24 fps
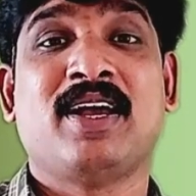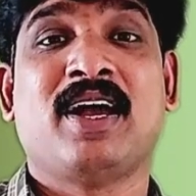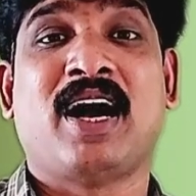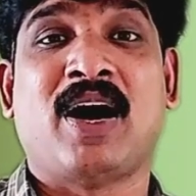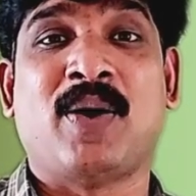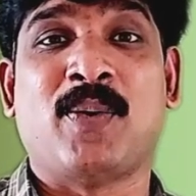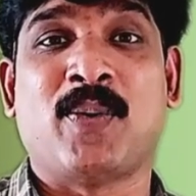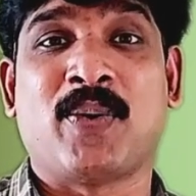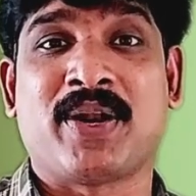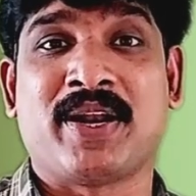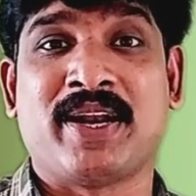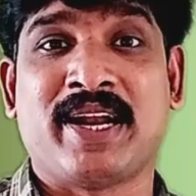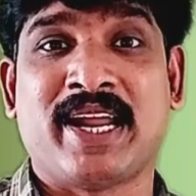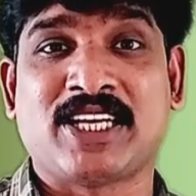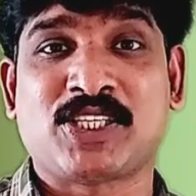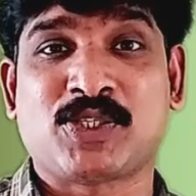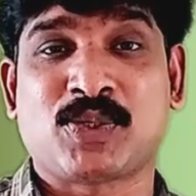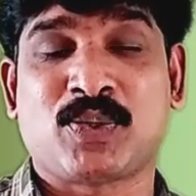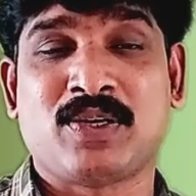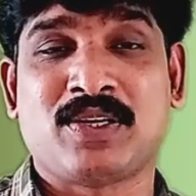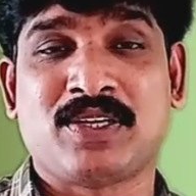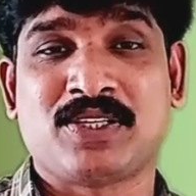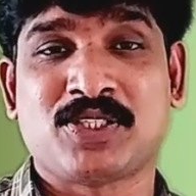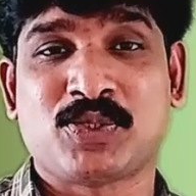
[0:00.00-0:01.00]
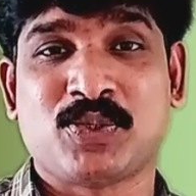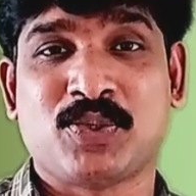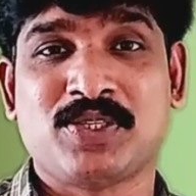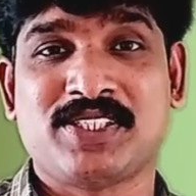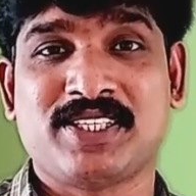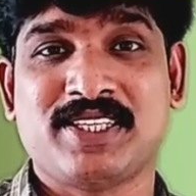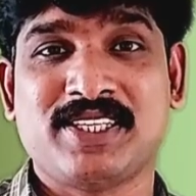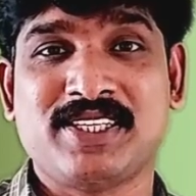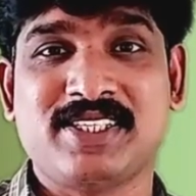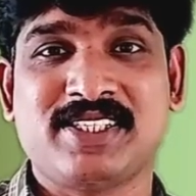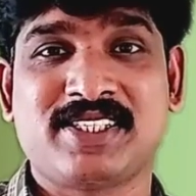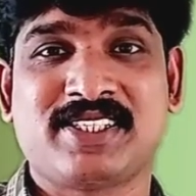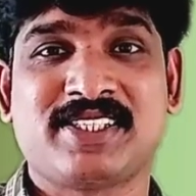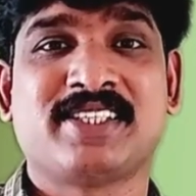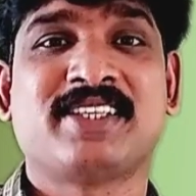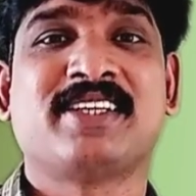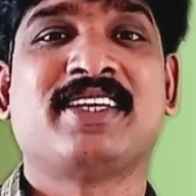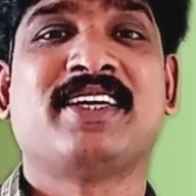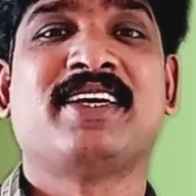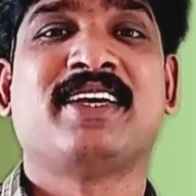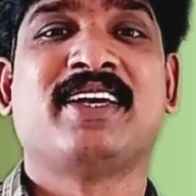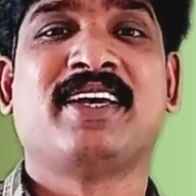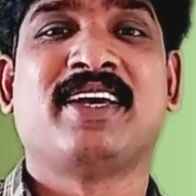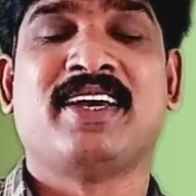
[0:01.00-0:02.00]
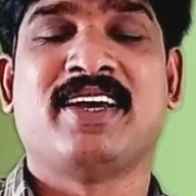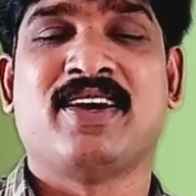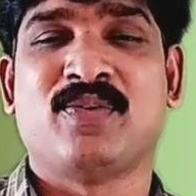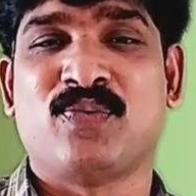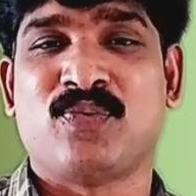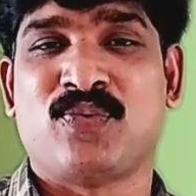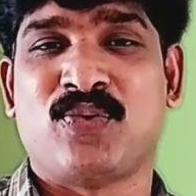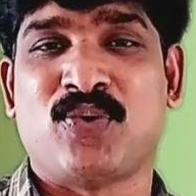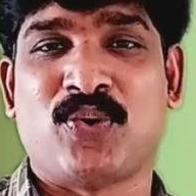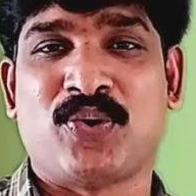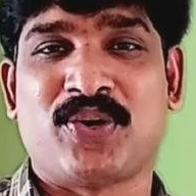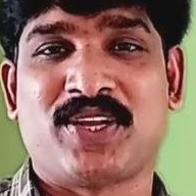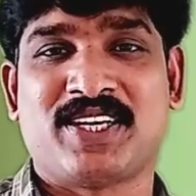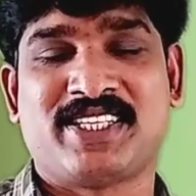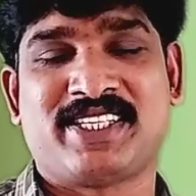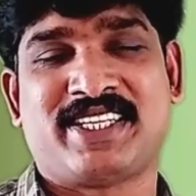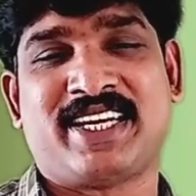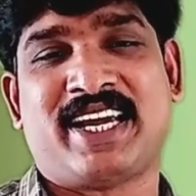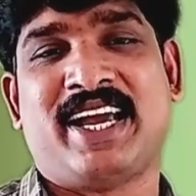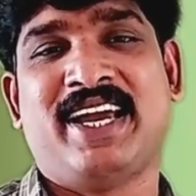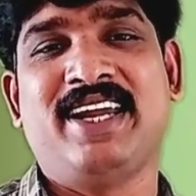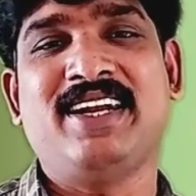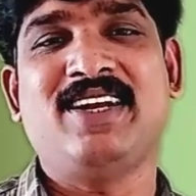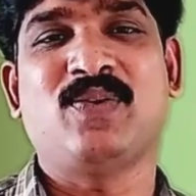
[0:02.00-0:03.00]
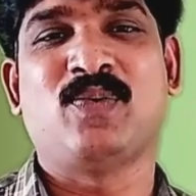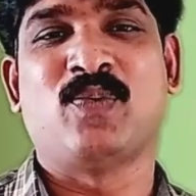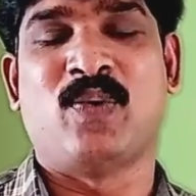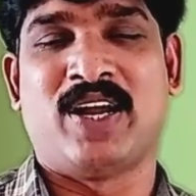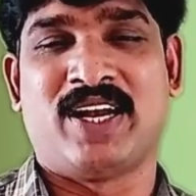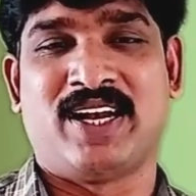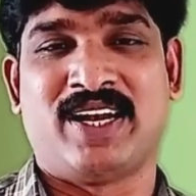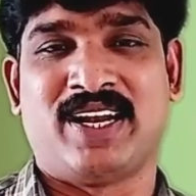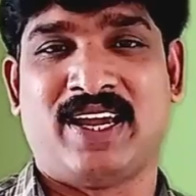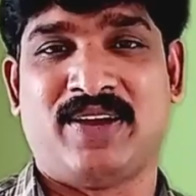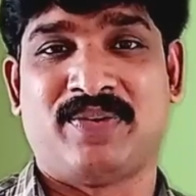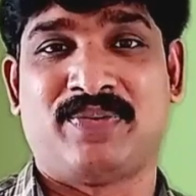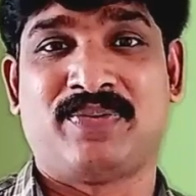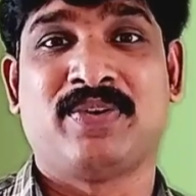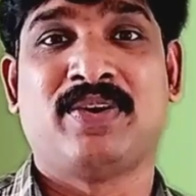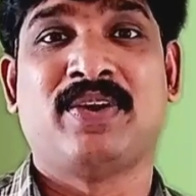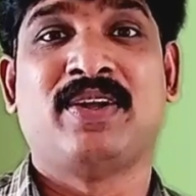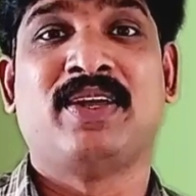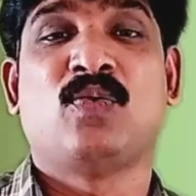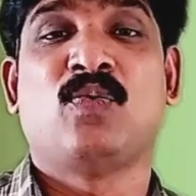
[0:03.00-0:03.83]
Our Natural Resources, Forest and Wildlife.